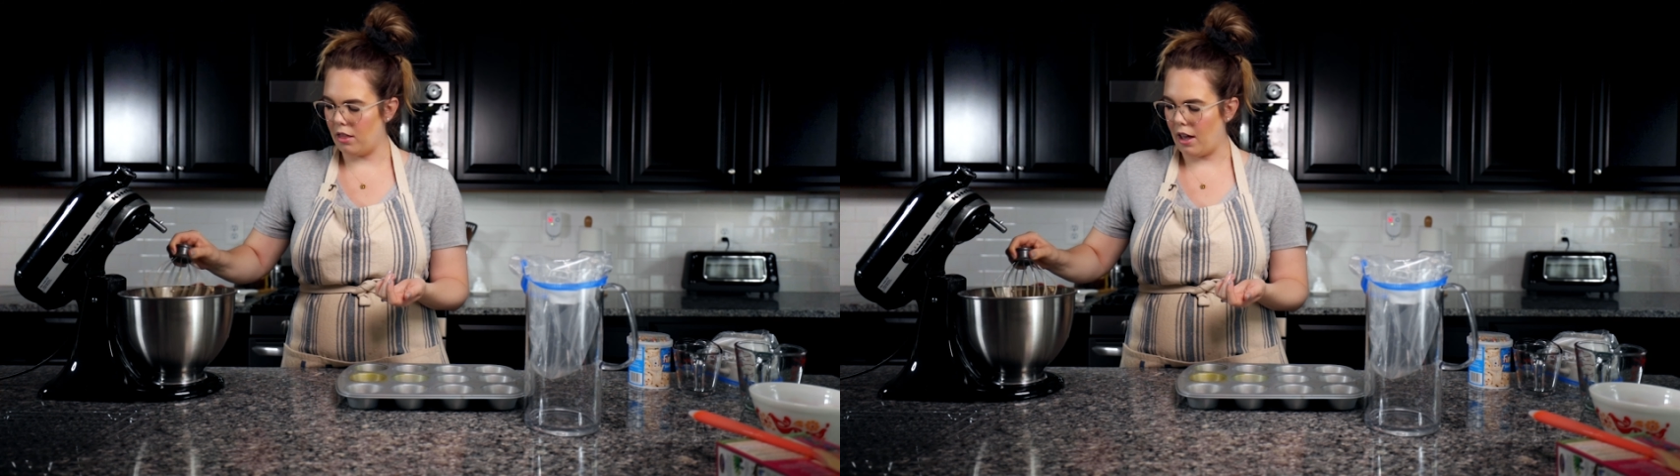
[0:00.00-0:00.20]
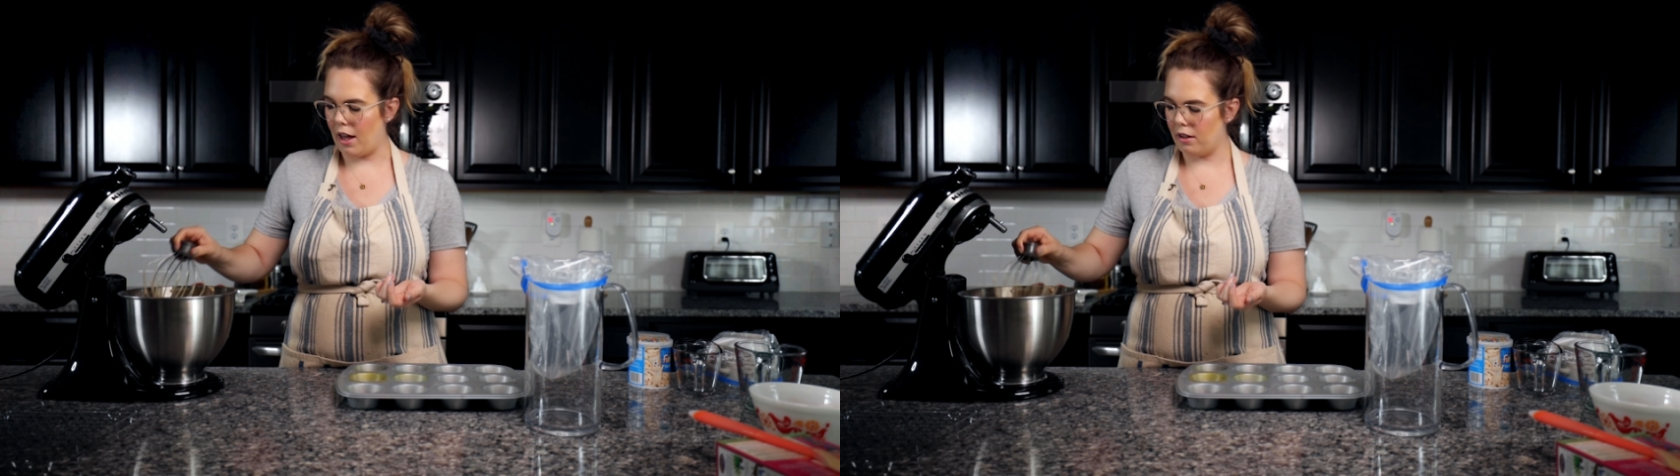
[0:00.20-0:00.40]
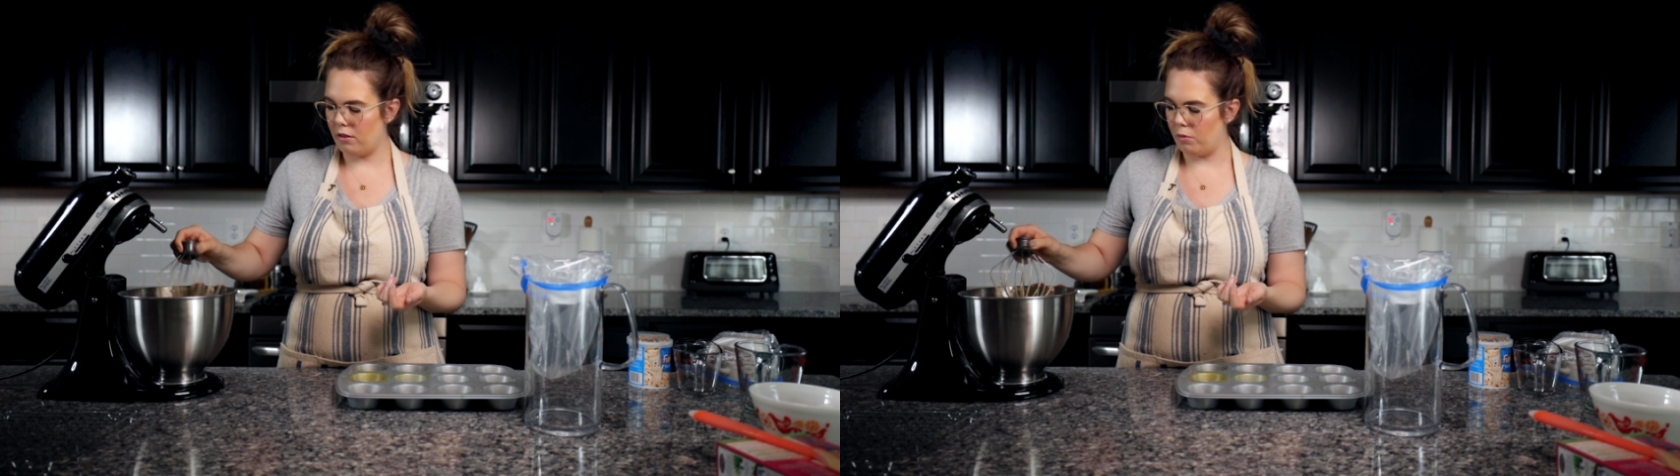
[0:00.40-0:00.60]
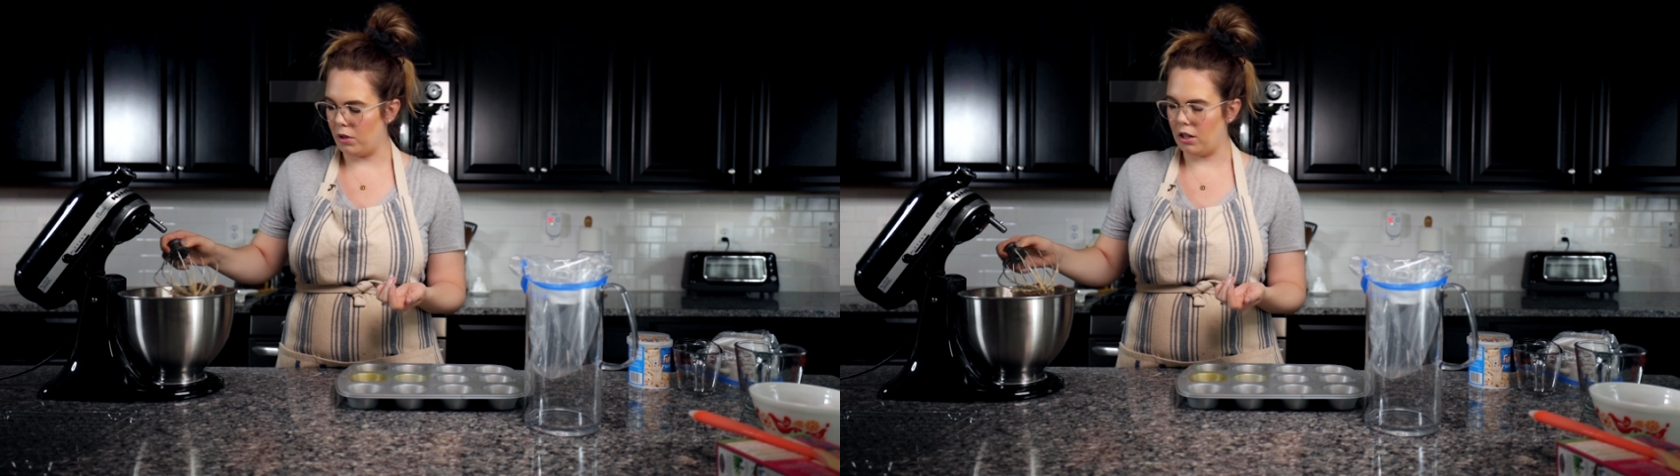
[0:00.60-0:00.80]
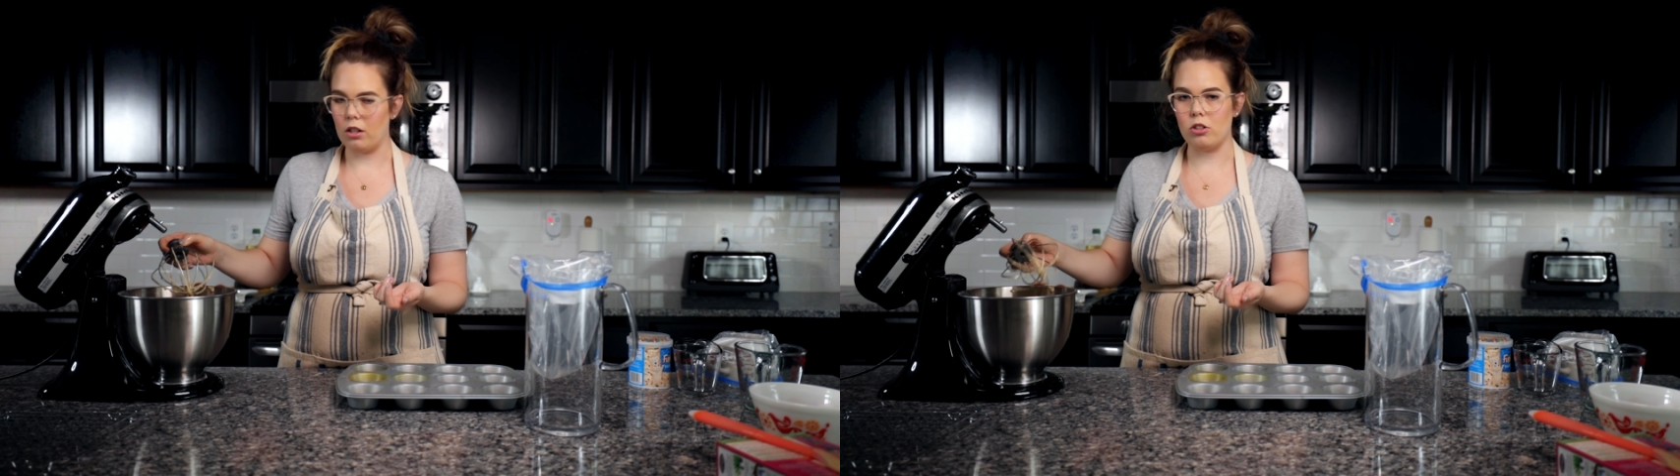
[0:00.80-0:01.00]
that
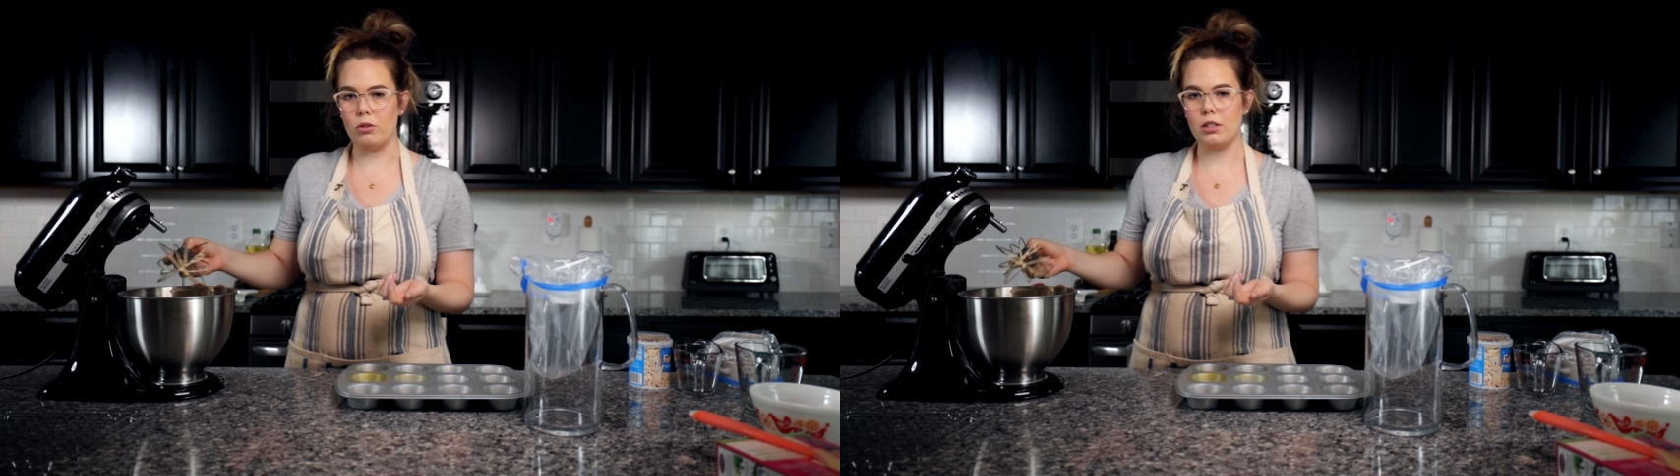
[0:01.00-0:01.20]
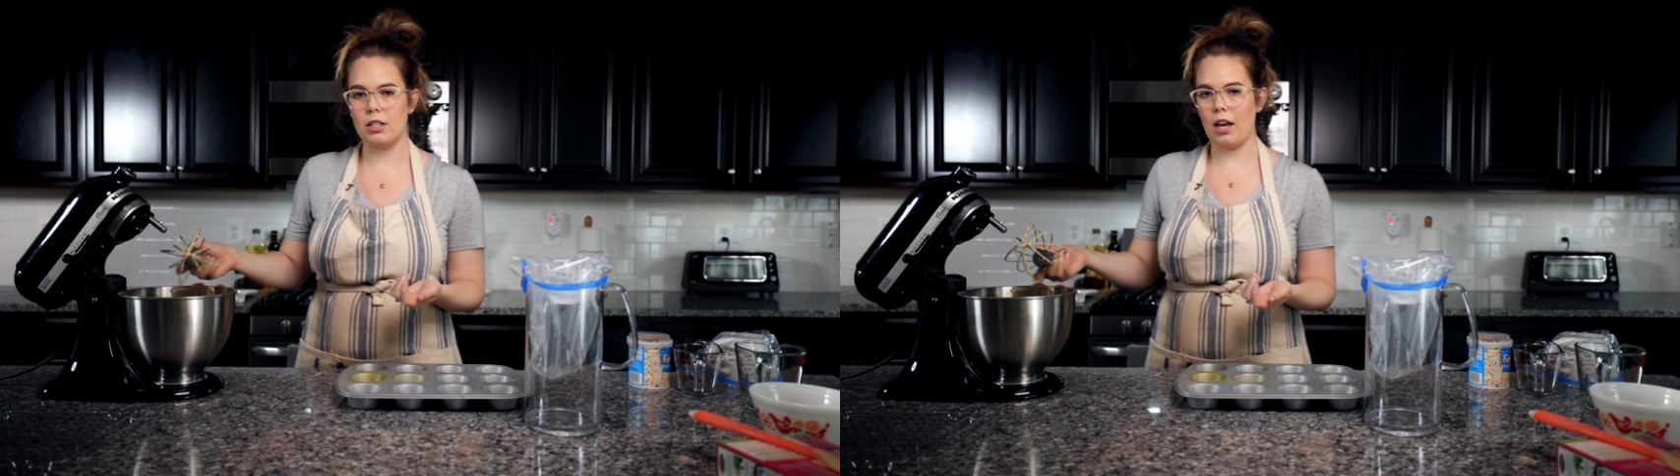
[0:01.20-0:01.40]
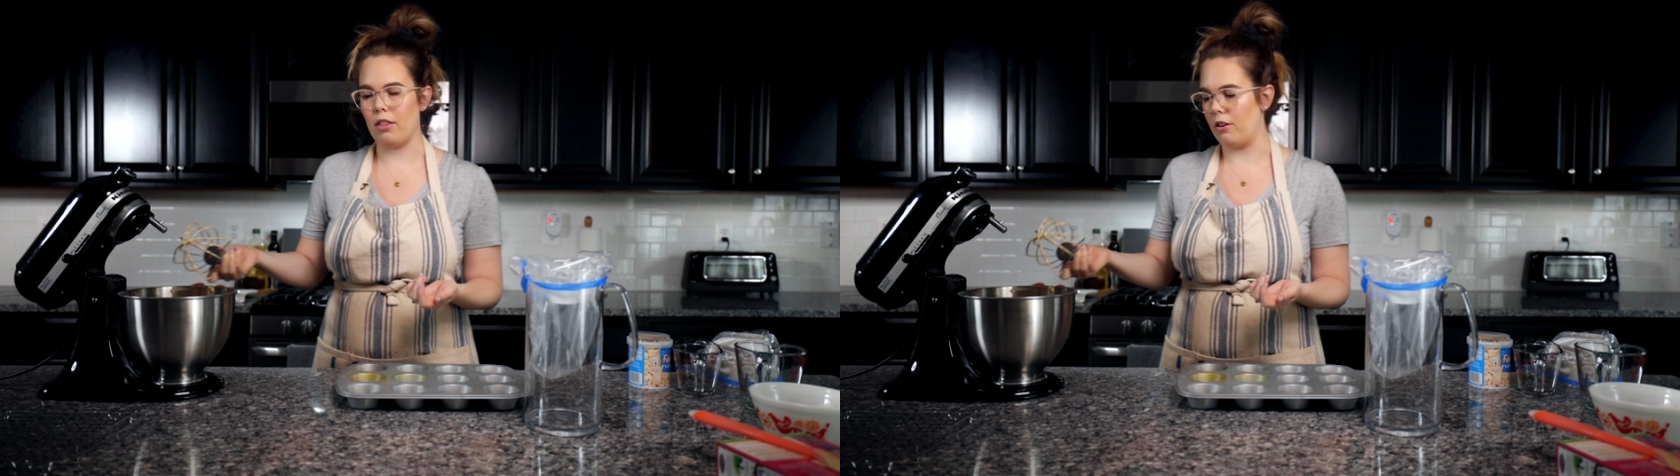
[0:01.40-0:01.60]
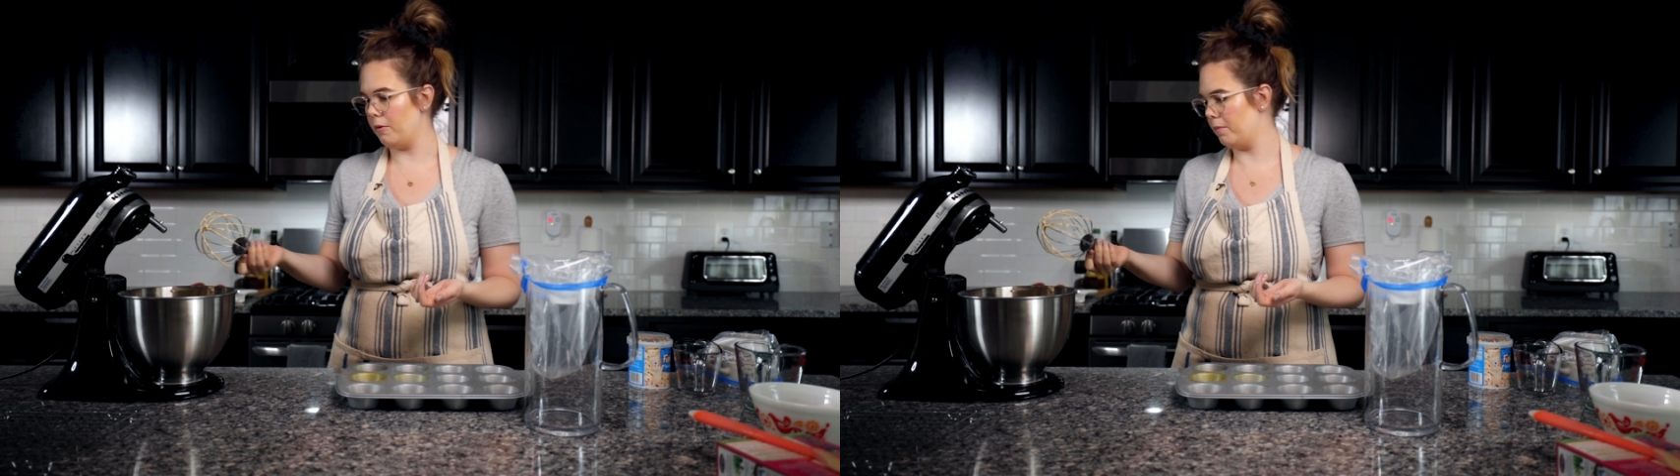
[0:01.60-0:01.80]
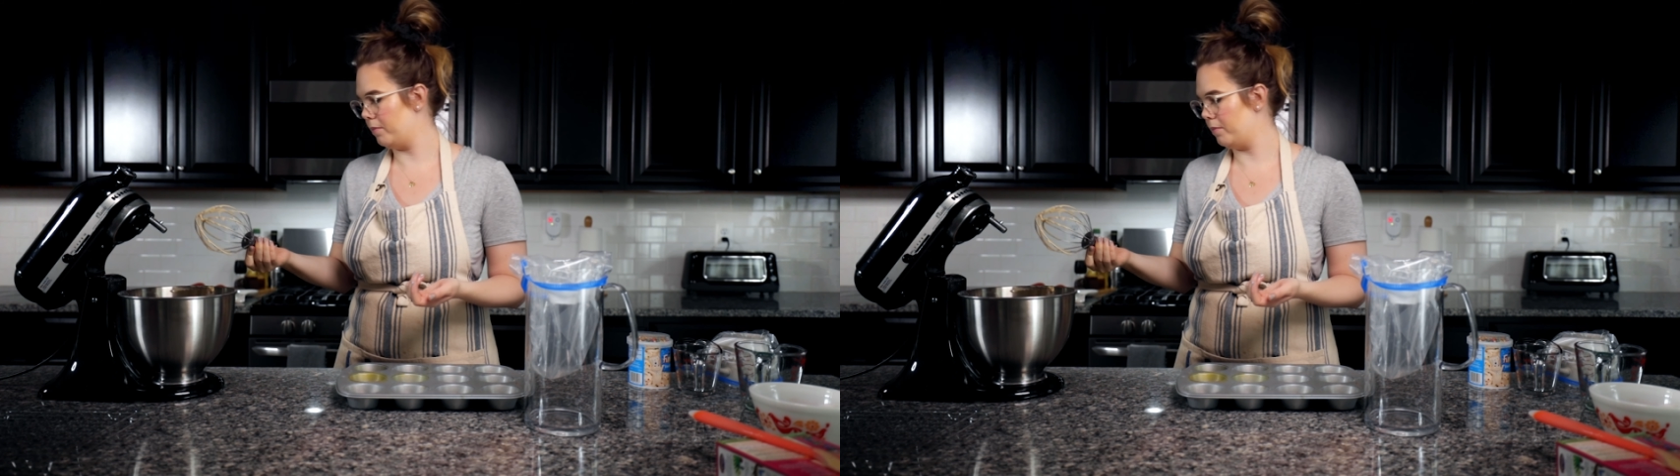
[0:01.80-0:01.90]
we could do it together.